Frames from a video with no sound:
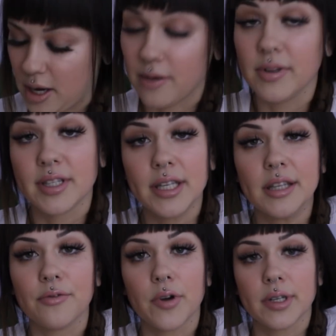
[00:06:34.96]
Obviously,
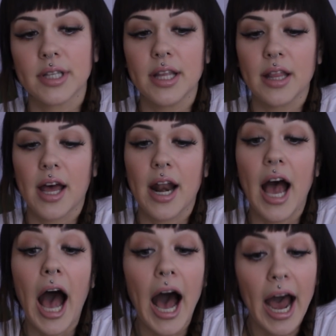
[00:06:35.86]
the first thing that
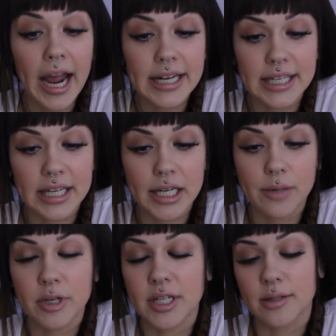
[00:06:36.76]
I did,
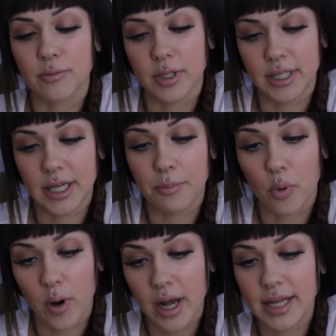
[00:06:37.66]
which is really
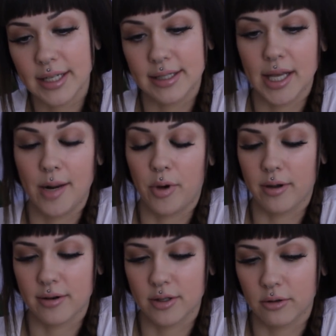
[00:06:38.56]
important, is to set up all
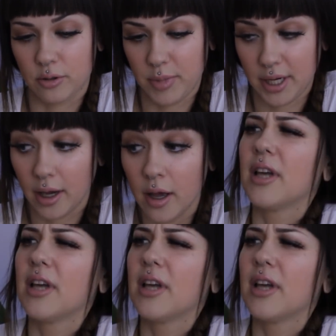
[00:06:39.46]
your social media.